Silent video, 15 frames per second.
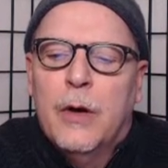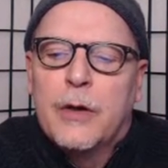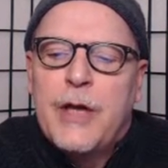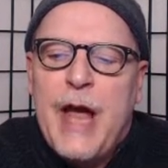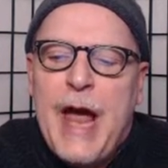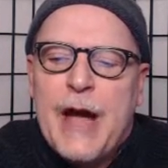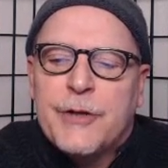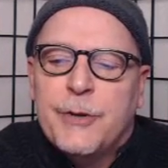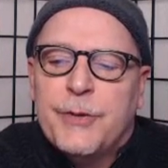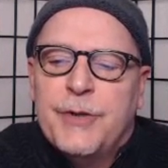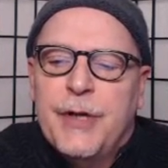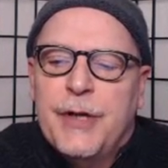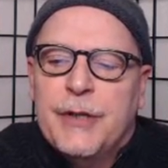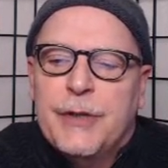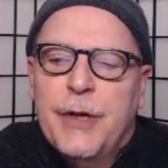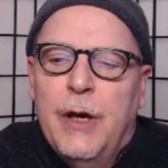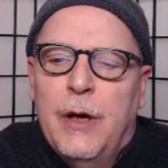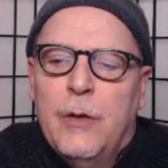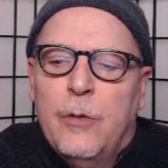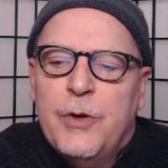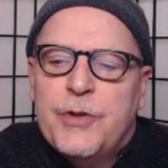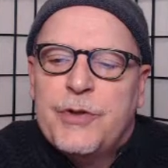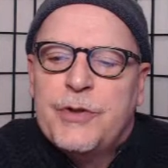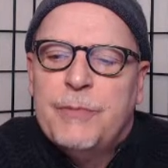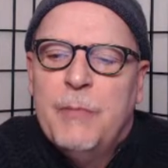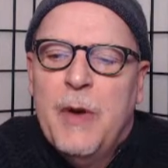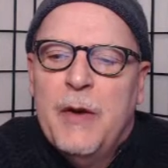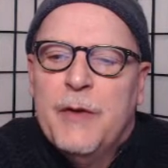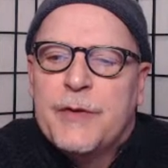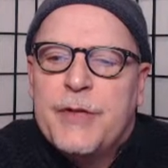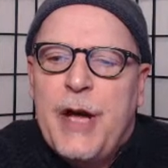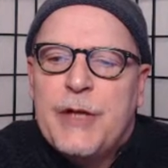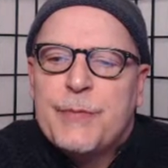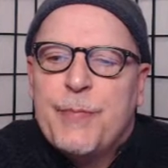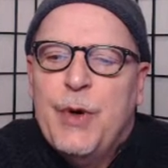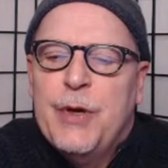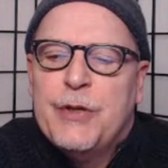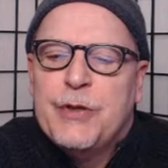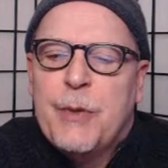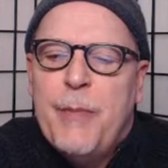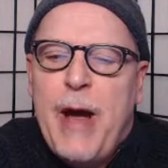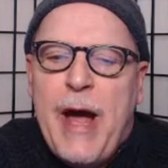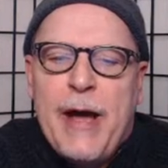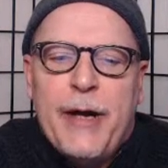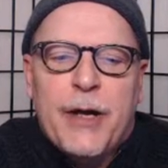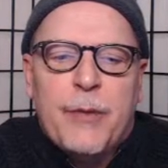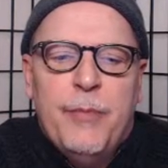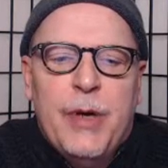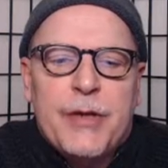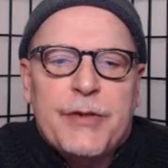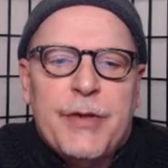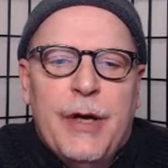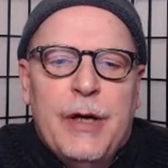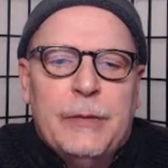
casualties, which sounds pretty dramatic. But